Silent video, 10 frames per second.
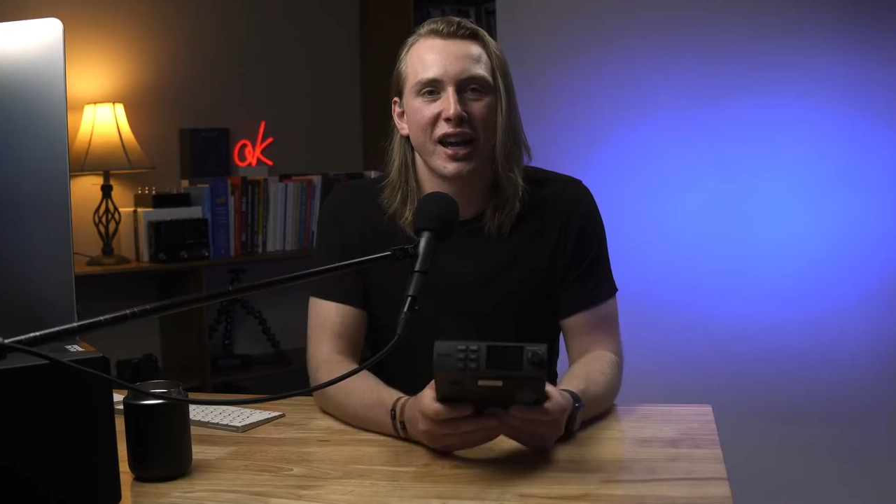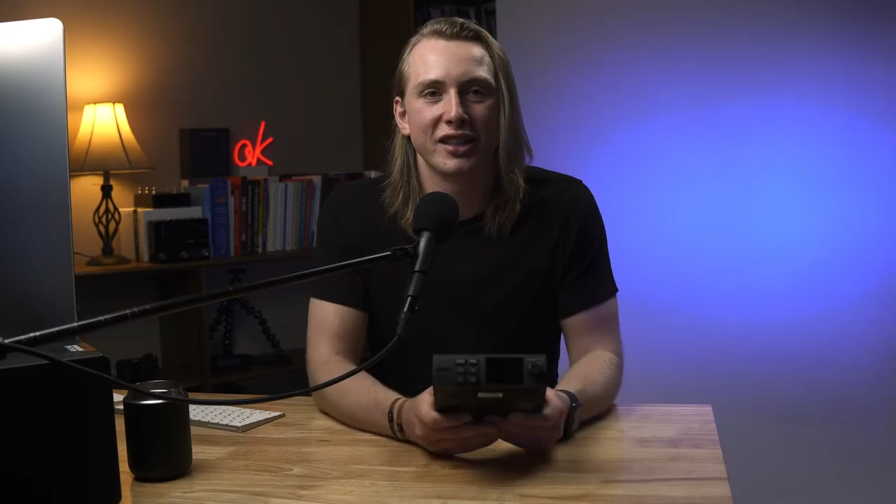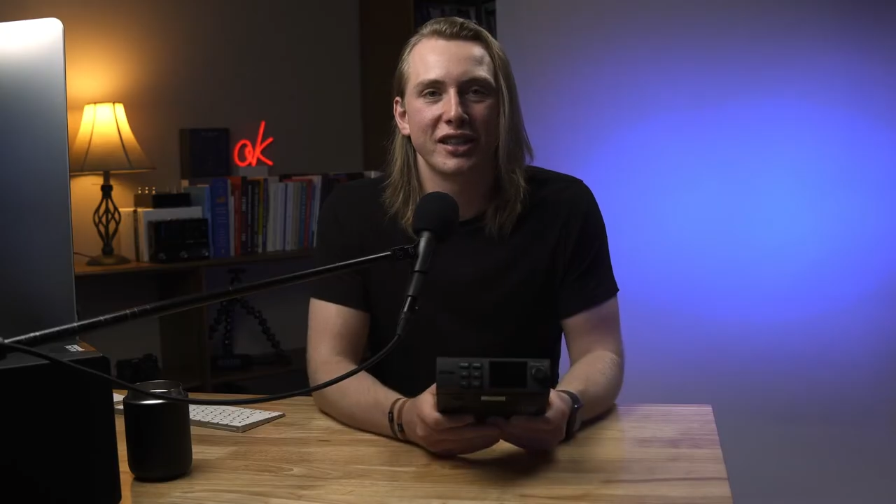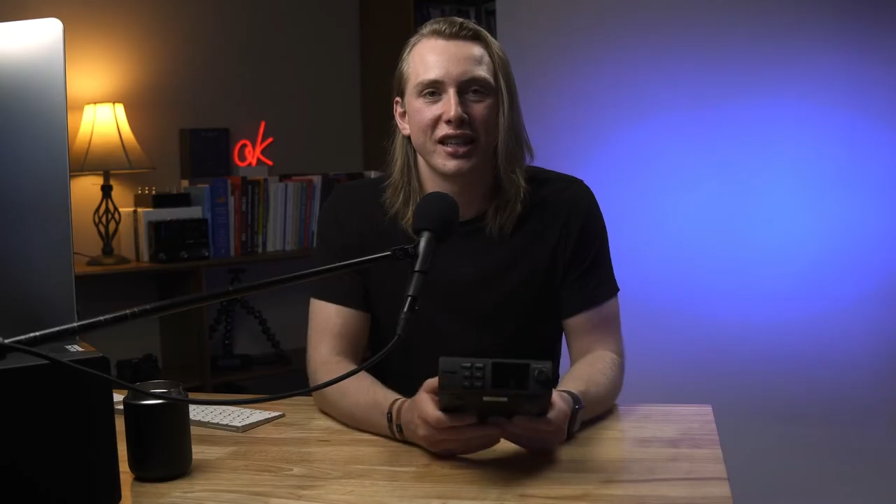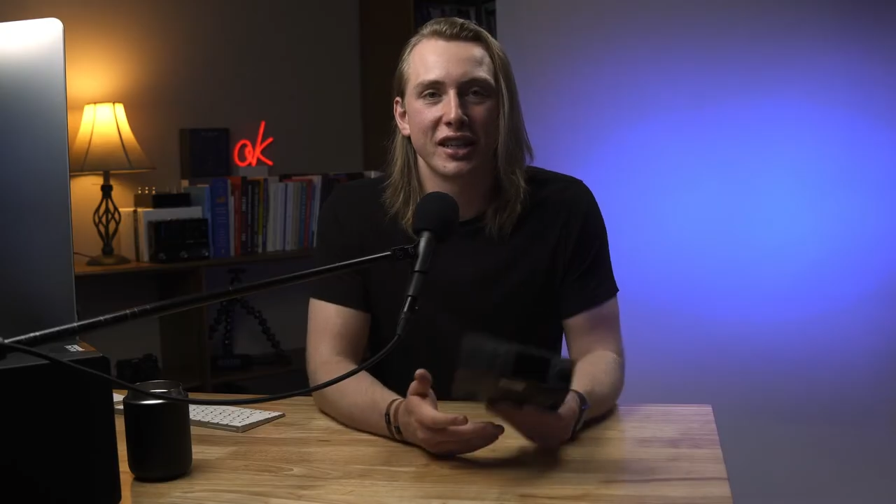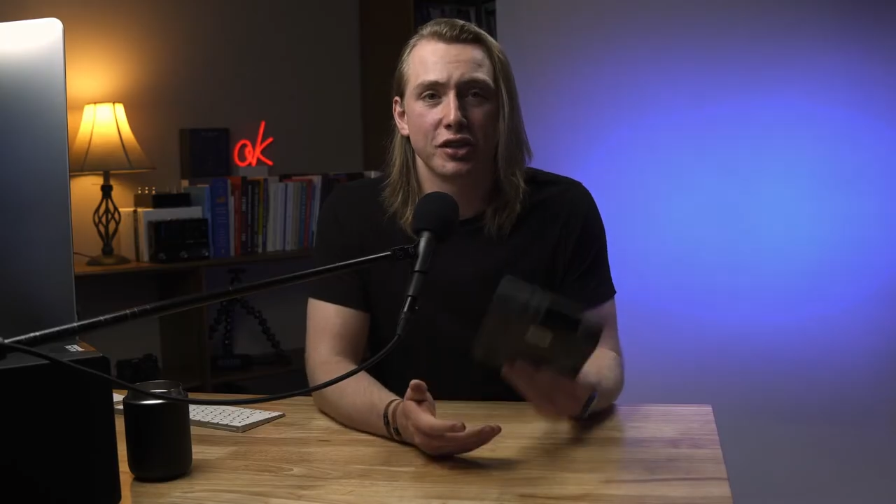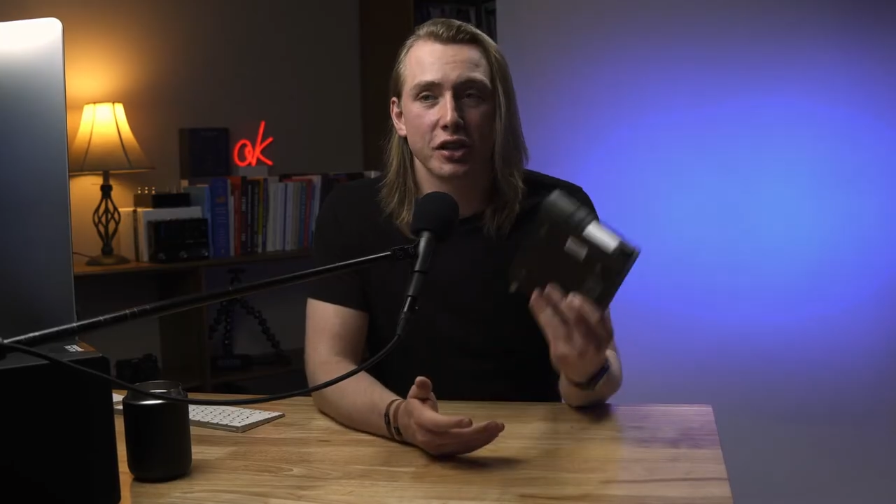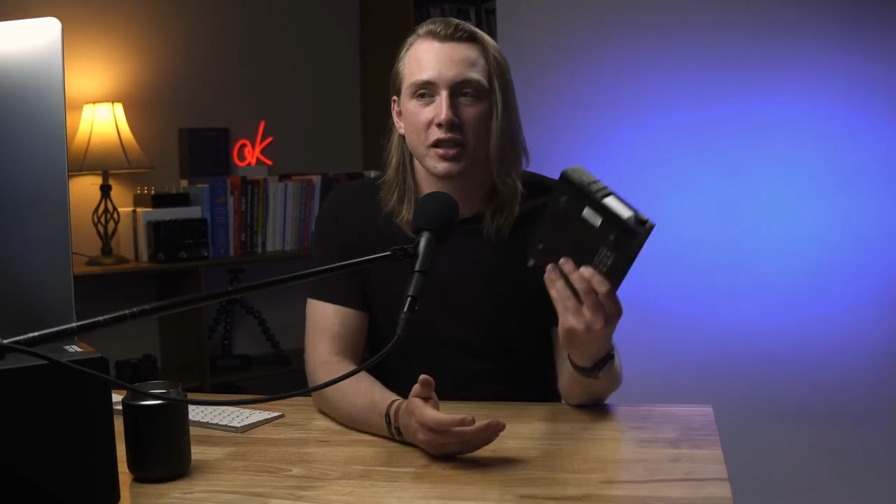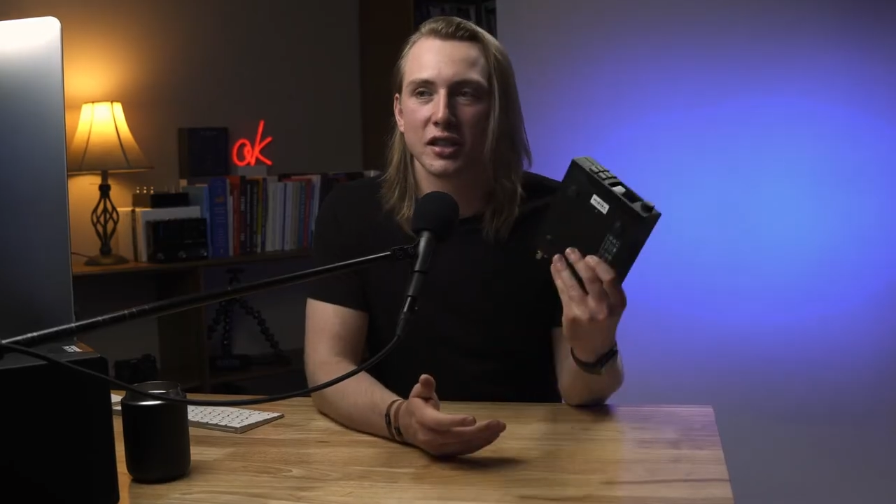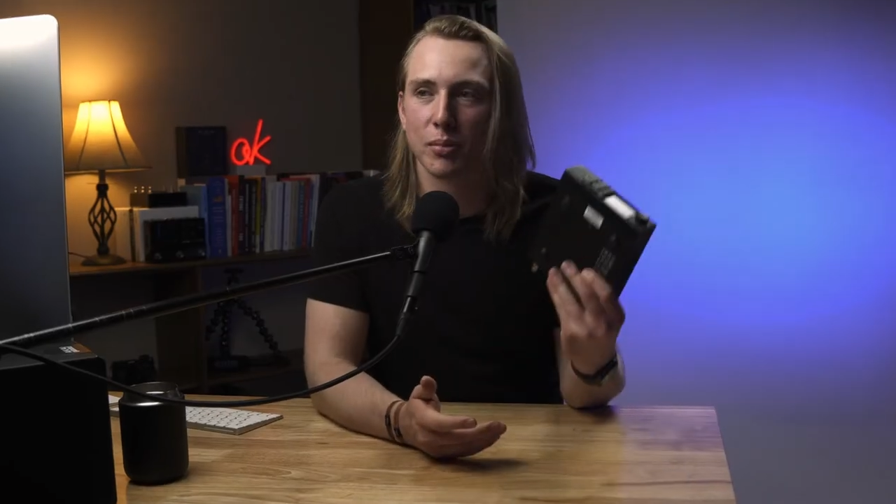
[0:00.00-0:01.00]
HD is
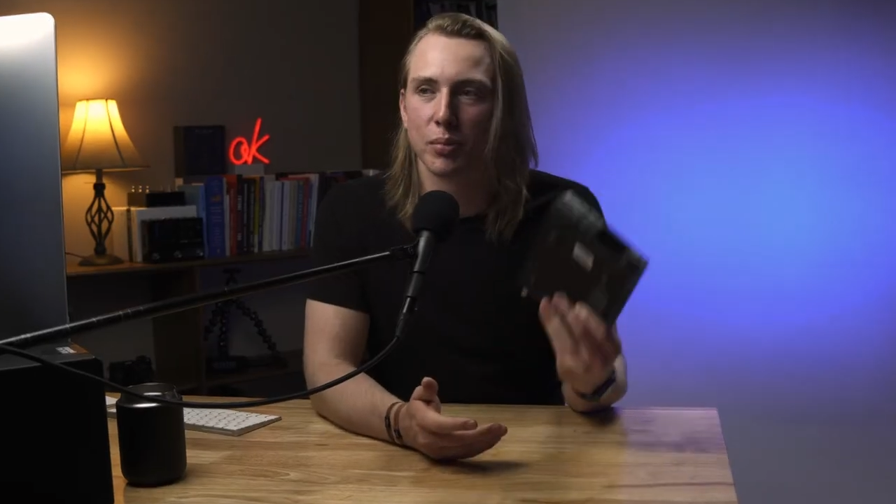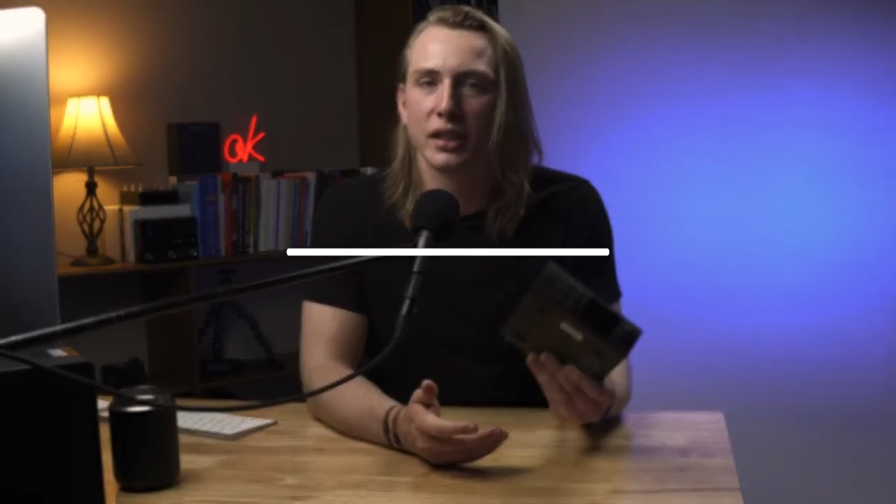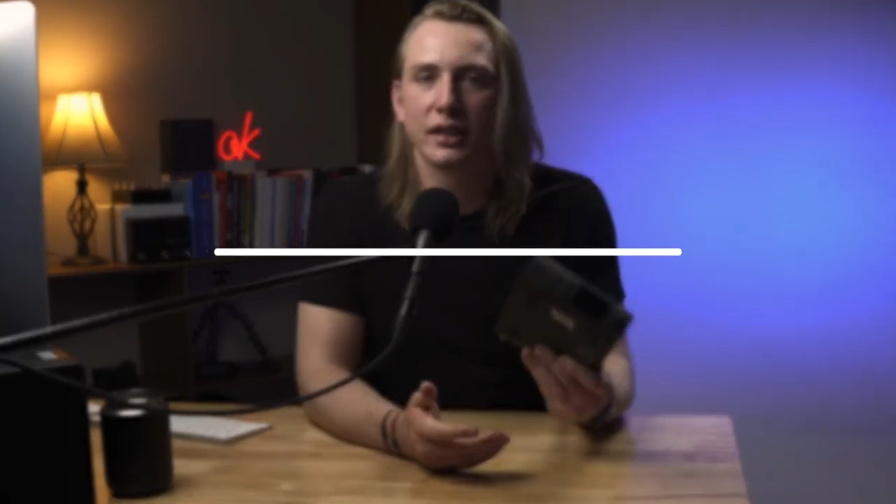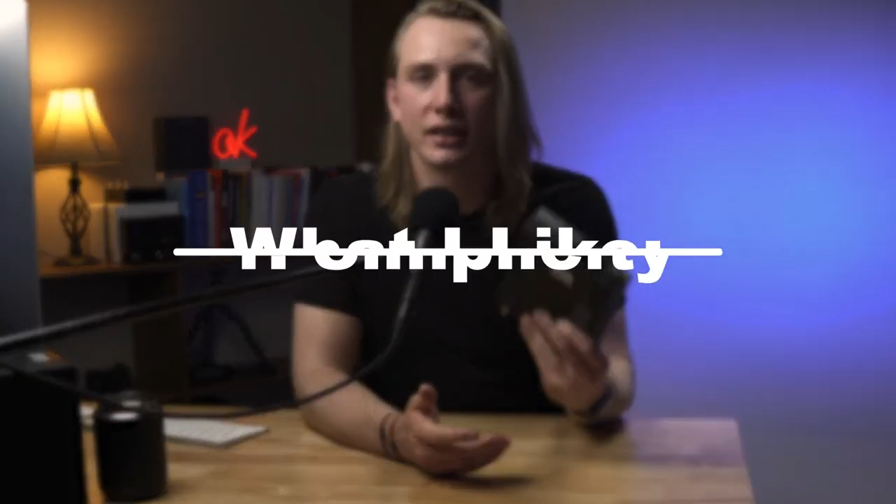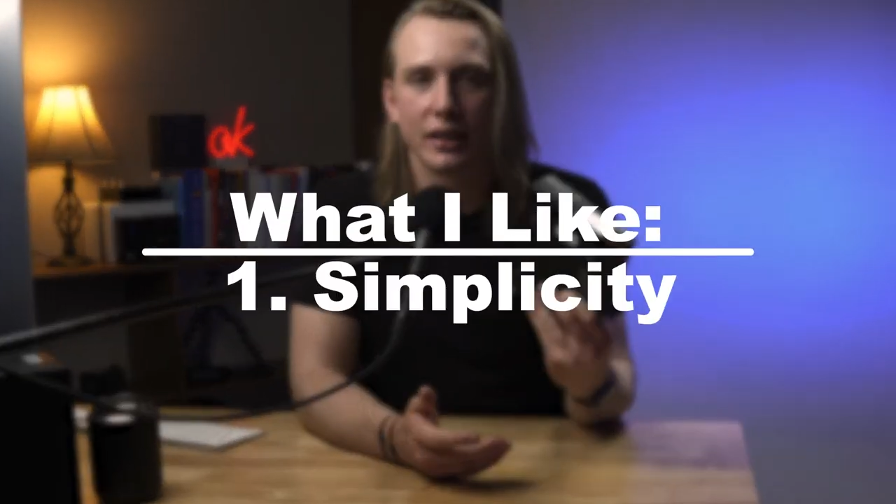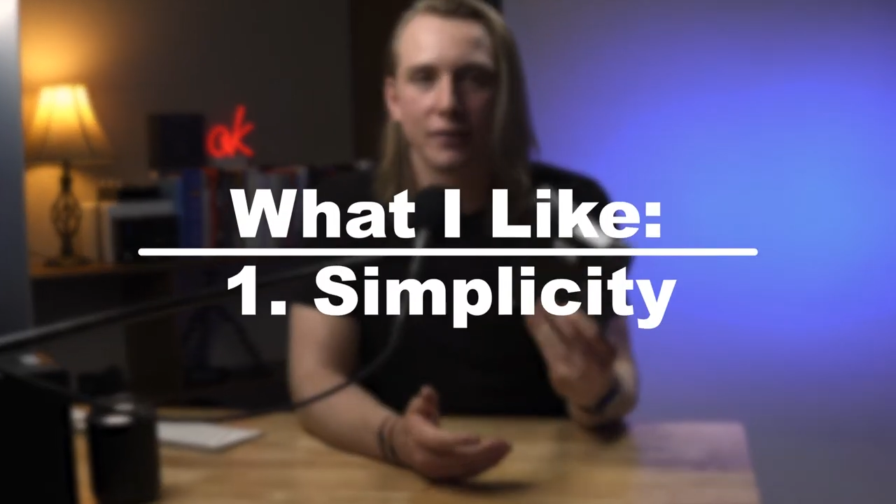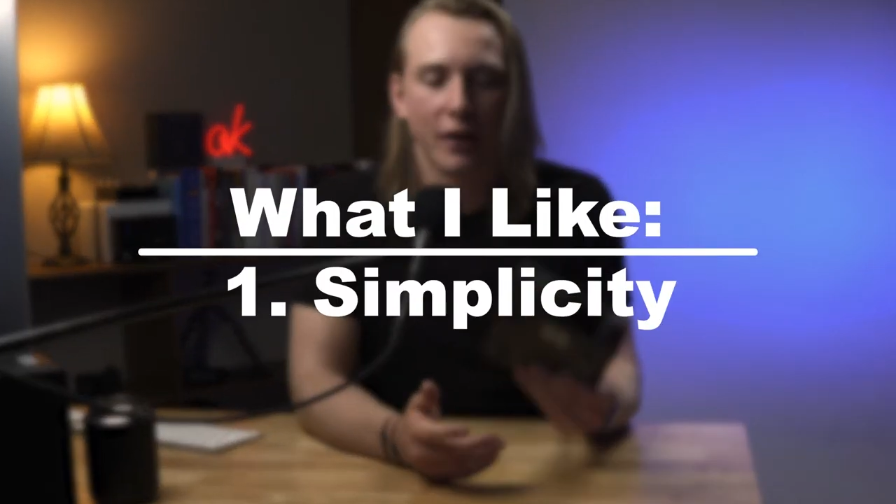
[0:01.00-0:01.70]
just the simplicity